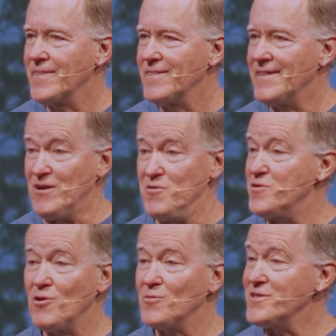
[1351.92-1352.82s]
That you're the
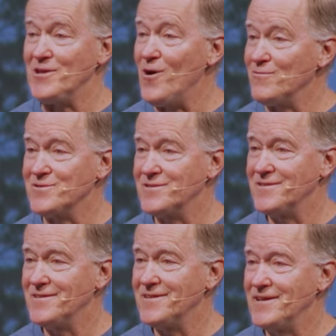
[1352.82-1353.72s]
only one that knows.
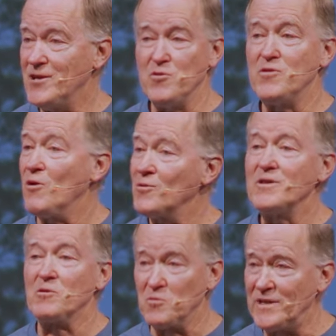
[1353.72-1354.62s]
You're the only one
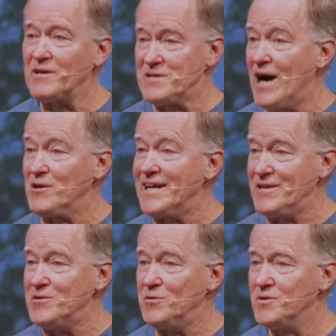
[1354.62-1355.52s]
that really knows. How did I
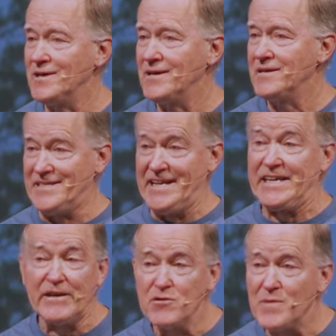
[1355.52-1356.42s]
do? Did I
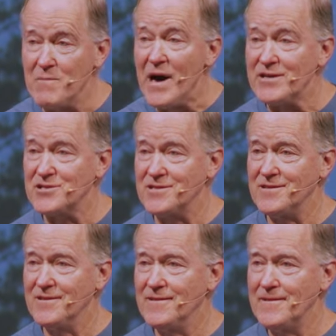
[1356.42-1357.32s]
give you my best?
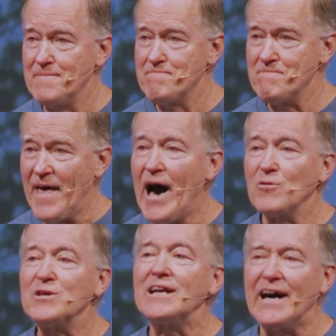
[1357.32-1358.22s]
How
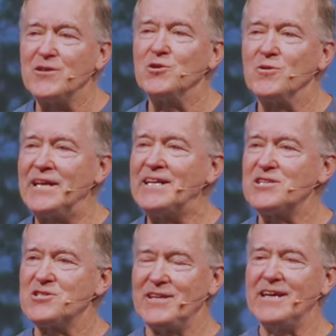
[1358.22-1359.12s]
did I do? And it
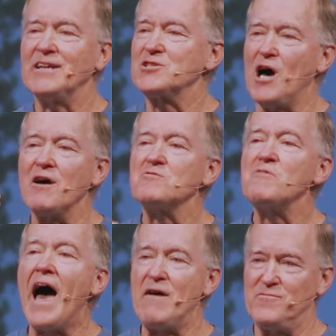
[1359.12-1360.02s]
is, it is
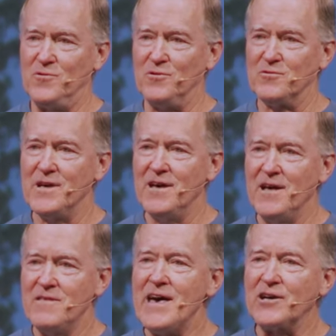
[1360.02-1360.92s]
unraveled
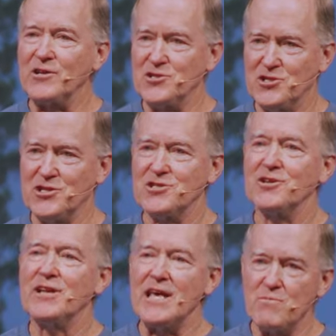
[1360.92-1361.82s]
that
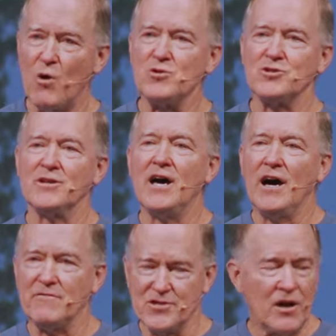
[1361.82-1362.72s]
consistent emotion
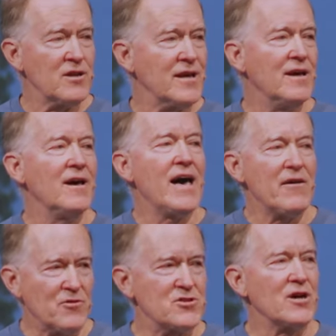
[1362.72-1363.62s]
of Sunday
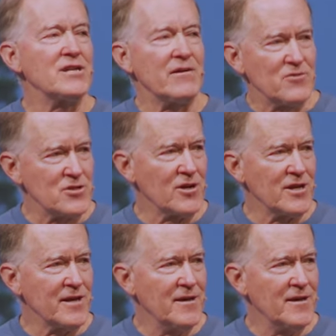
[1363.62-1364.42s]
after Sunday after Sunday.